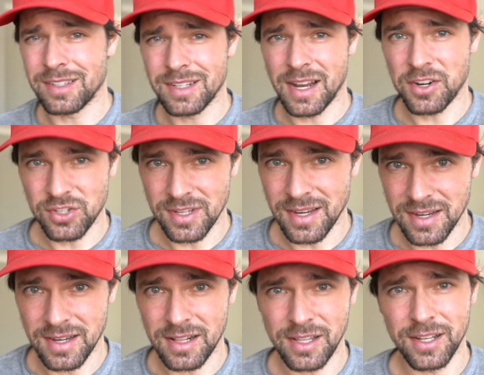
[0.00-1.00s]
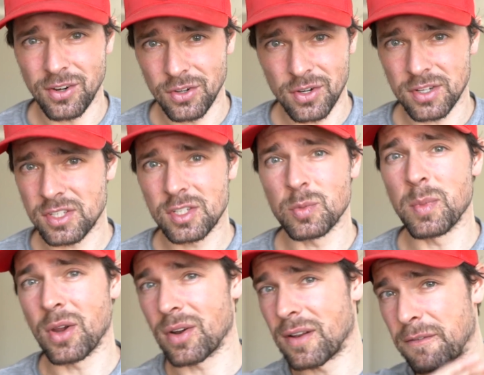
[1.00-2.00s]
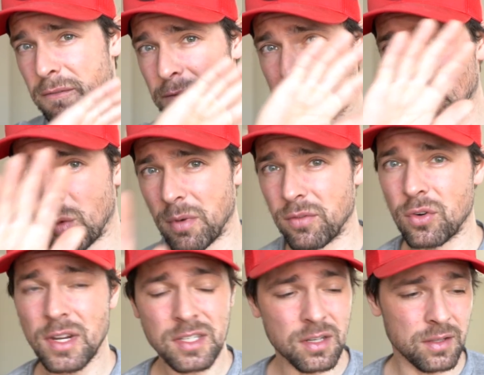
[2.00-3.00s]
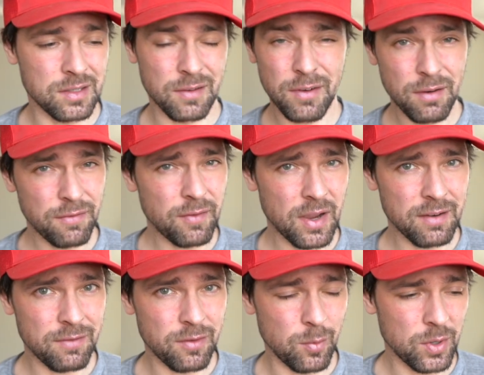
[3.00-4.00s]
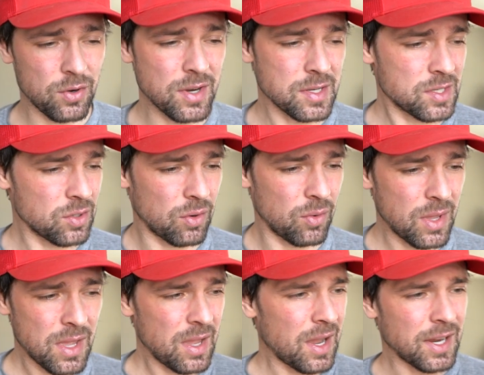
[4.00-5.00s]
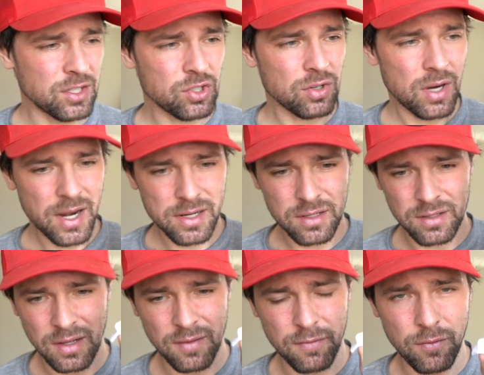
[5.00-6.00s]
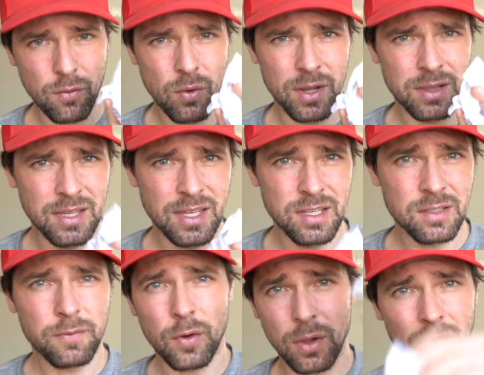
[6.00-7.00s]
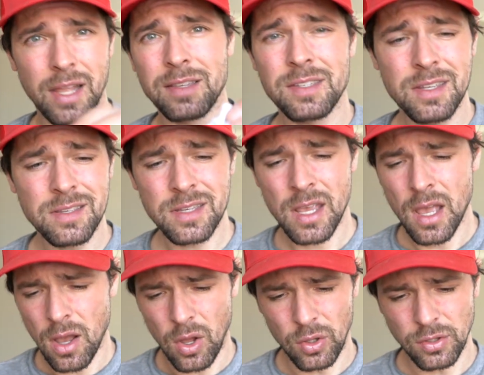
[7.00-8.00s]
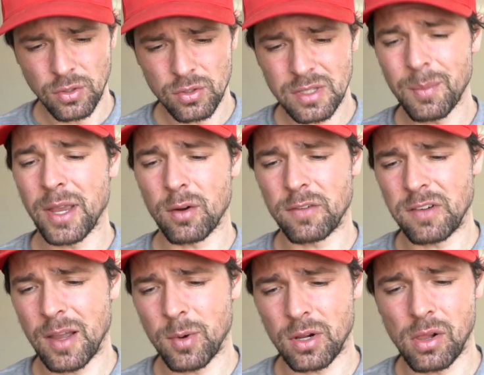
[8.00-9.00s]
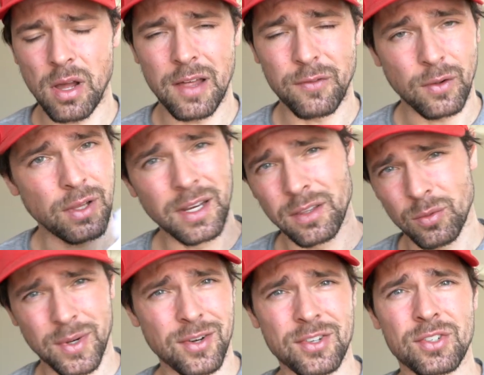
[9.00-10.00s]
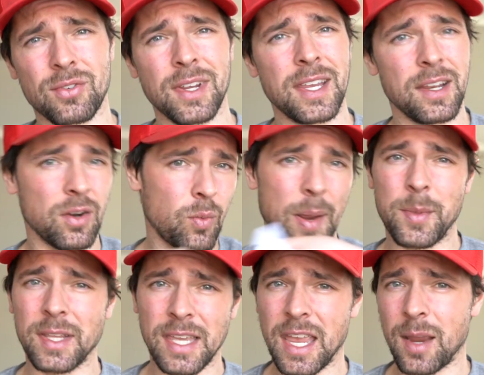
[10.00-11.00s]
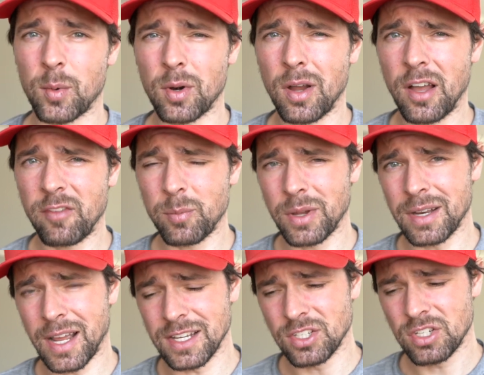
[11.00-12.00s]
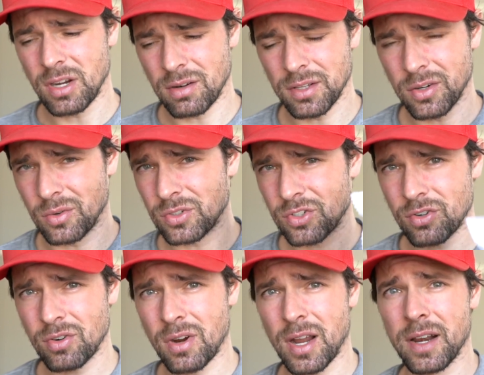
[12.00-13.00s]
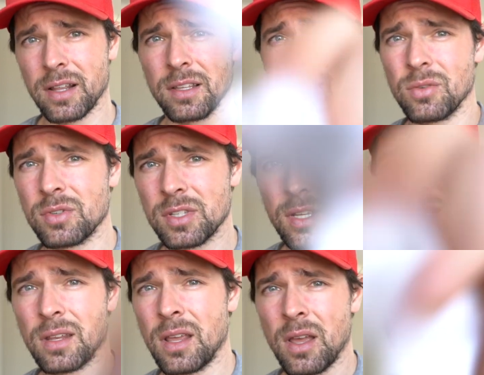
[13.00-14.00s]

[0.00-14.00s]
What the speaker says: doesn't actually get any cleaner. You're just smearing a film of grease on there, a very fine film of grease. So I try to avoid these for the lenses. I'll use the microfiber cloth for cleaning the rear screen or wiping the camera off, but I generally don't try to use it